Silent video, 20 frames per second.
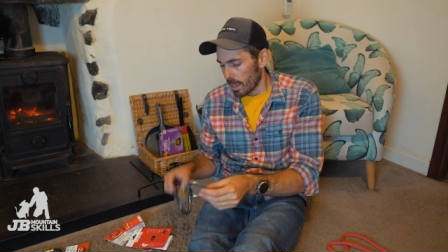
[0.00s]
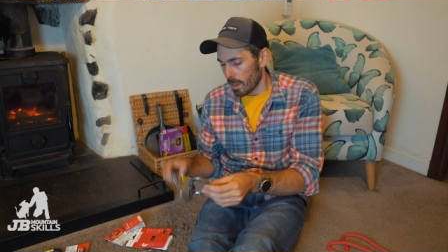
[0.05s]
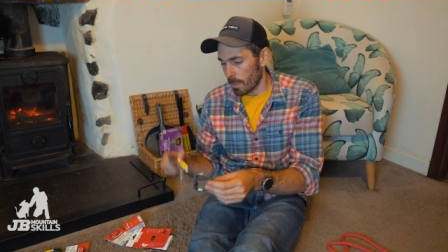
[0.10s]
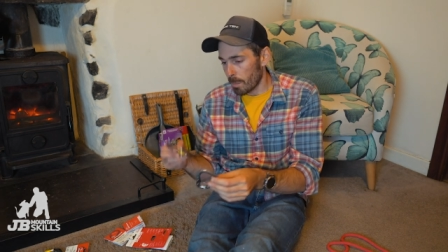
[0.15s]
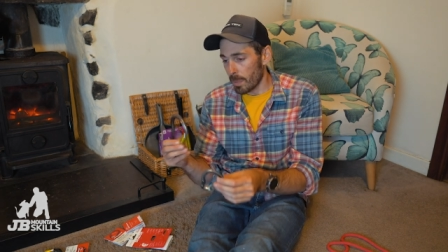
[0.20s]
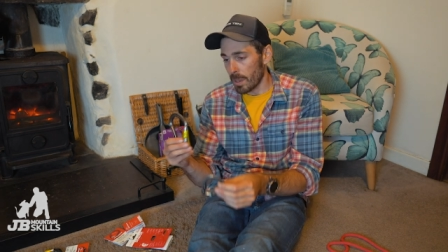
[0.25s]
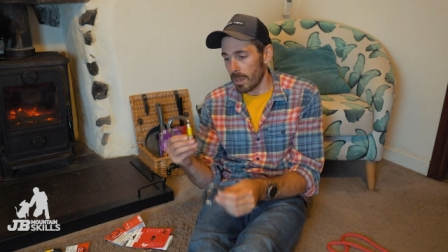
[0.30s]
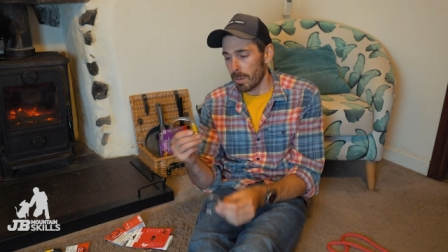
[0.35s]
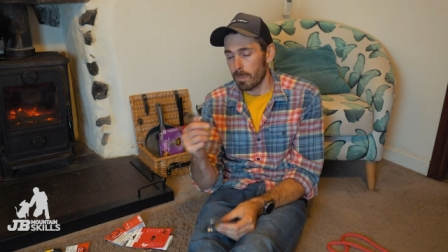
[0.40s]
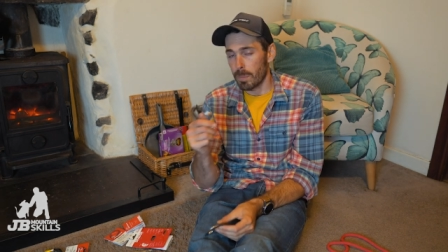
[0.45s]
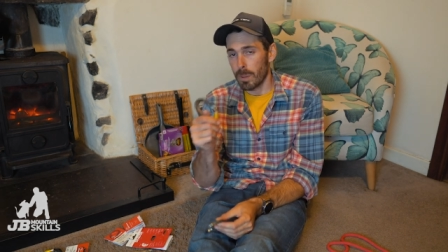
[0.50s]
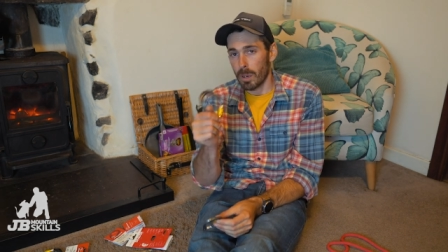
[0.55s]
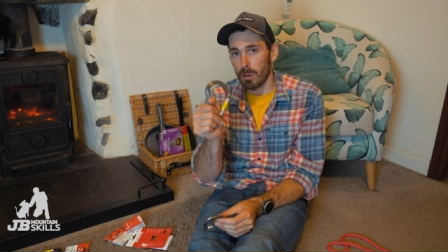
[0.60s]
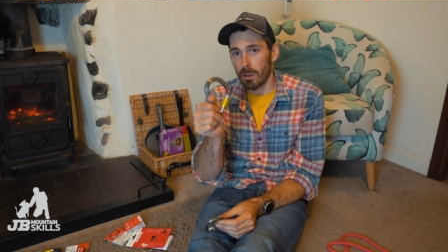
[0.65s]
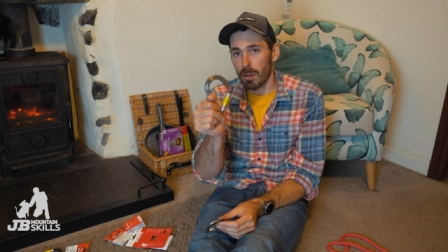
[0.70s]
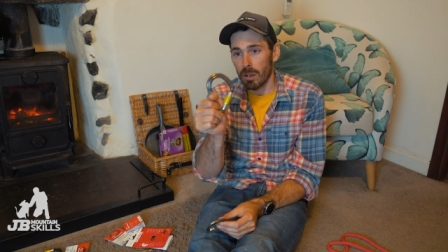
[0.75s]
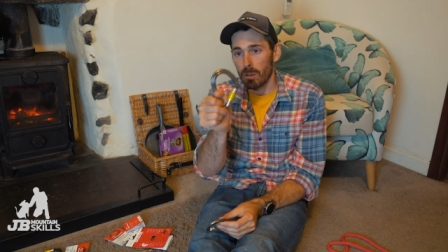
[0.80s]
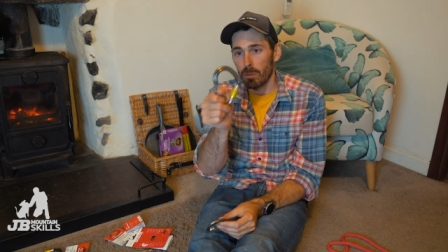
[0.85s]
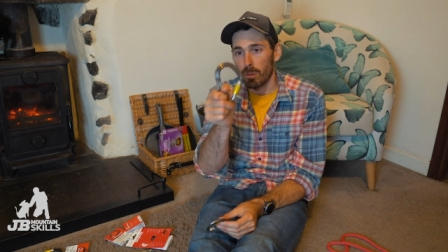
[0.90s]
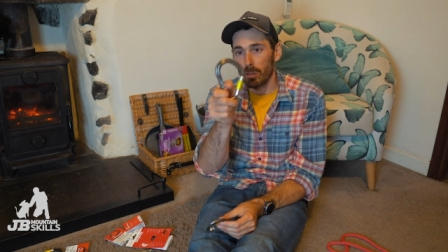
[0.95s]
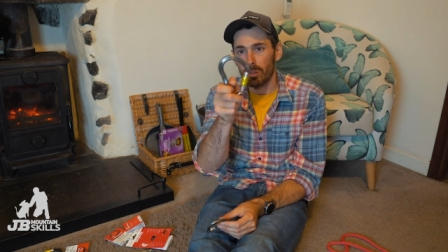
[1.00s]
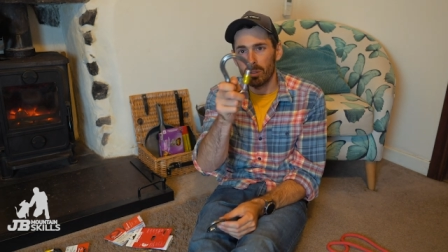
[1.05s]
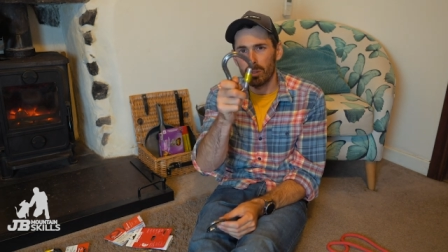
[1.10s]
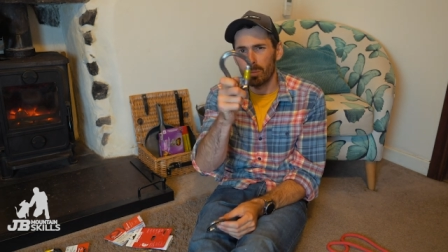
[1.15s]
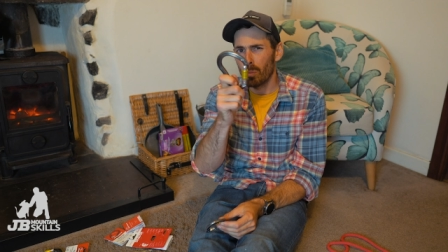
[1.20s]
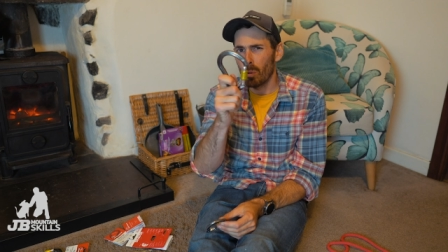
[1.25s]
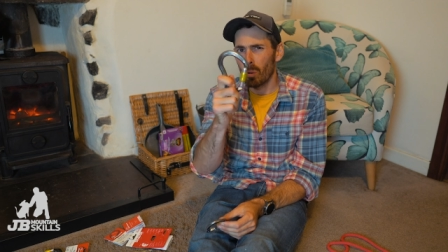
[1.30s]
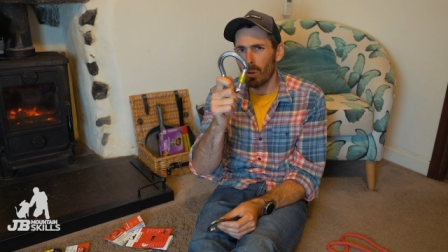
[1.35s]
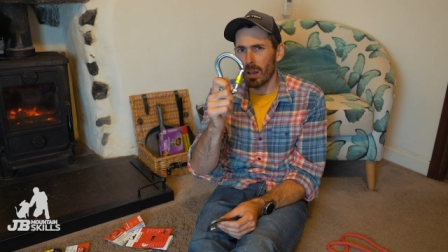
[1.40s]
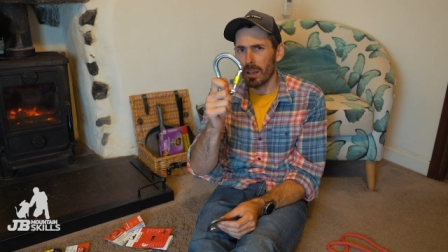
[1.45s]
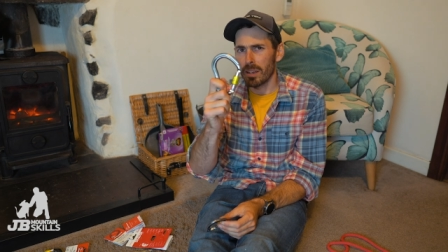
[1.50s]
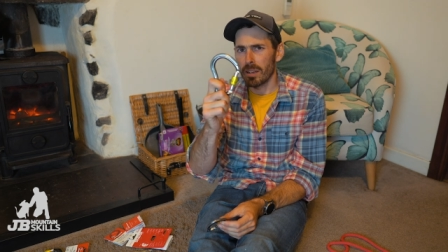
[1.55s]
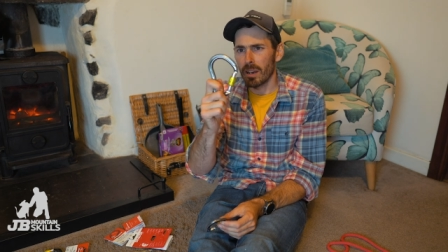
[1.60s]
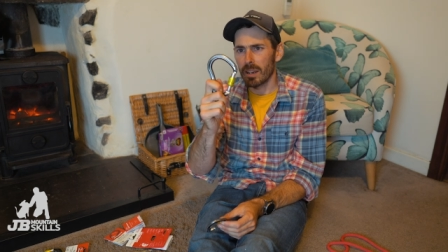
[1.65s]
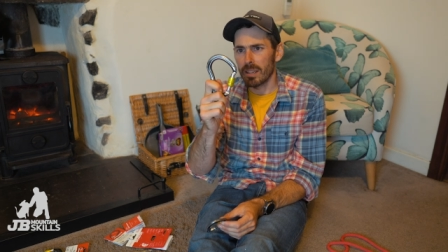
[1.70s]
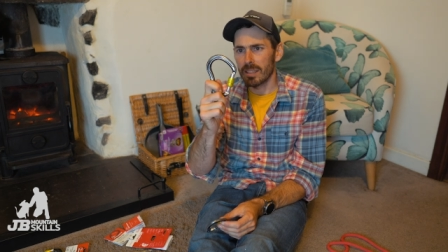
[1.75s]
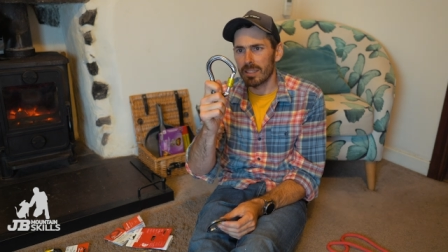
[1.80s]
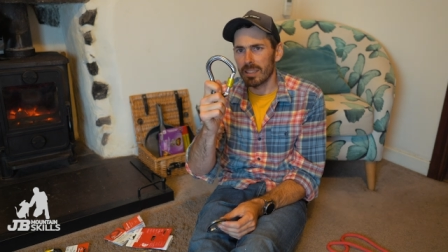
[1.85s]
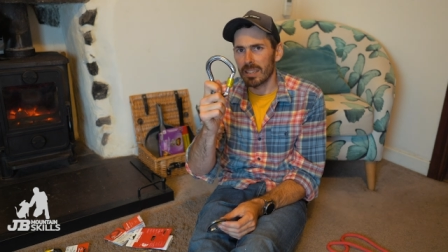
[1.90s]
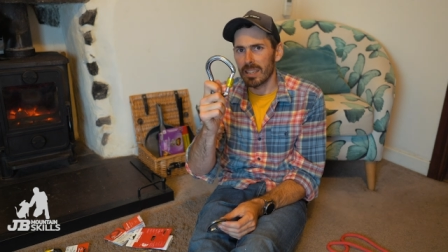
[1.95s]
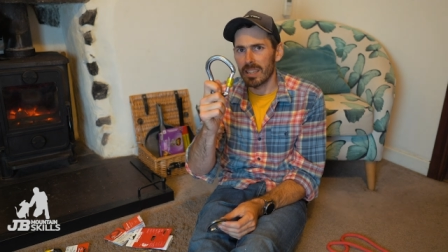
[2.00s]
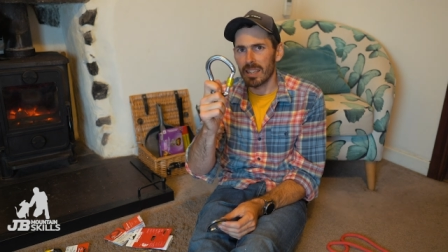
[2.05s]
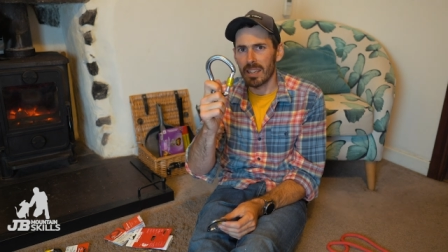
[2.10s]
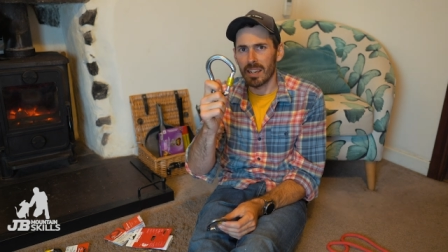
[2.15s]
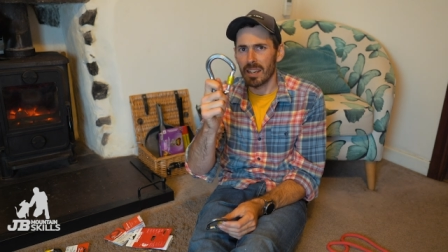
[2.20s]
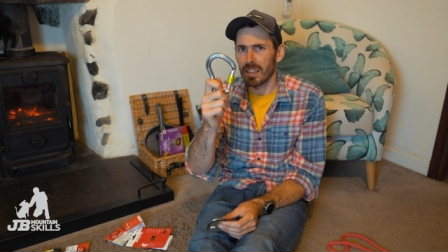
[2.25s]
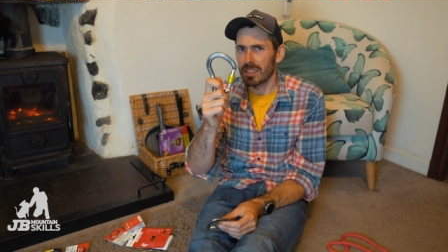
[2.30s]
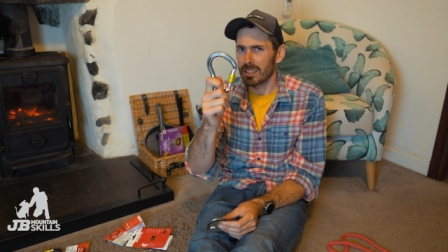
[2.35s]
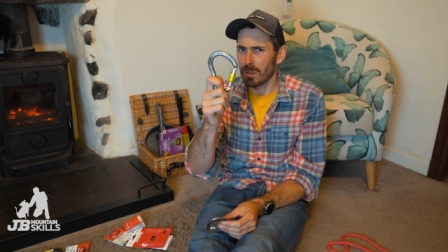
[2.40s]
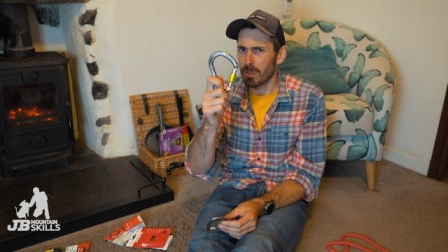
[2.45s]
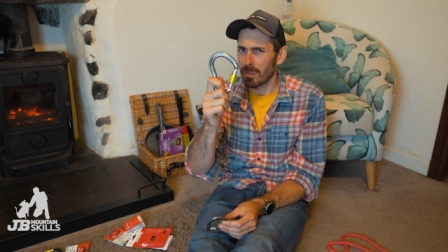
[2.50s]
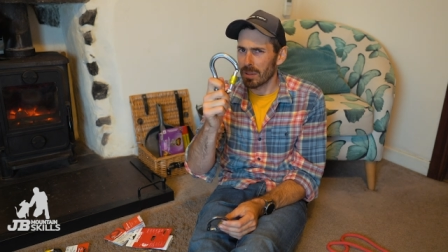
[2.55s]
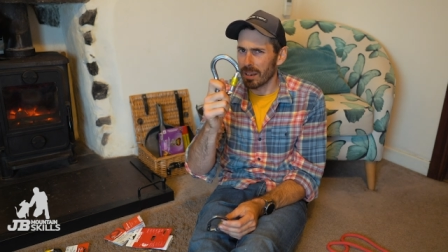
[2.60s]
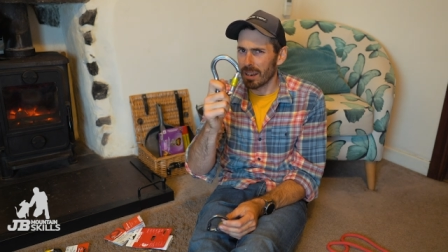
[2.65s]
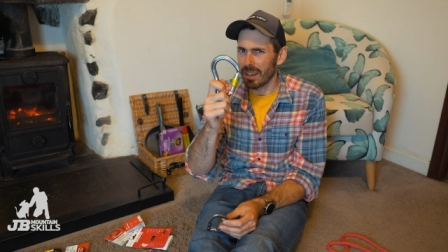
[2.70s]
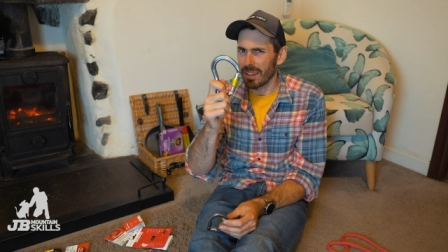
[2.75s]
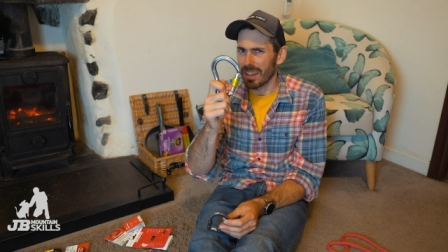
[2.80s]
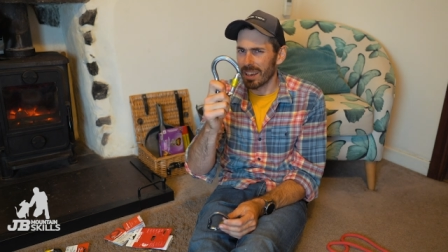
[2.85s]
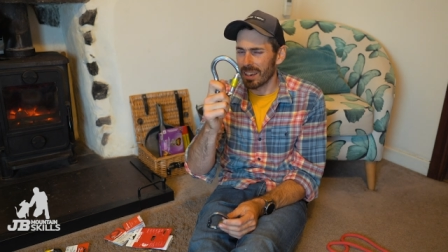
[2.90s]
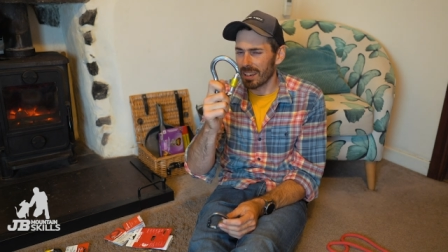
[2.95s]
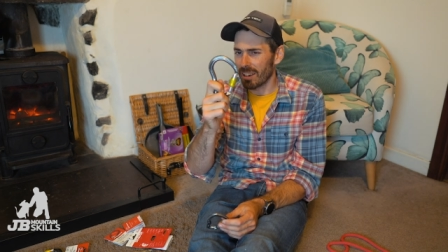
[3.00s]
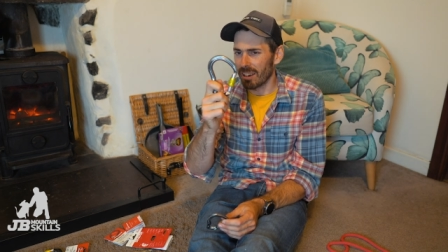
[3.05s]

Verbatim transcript: A big boa, which is more like 90, something like that.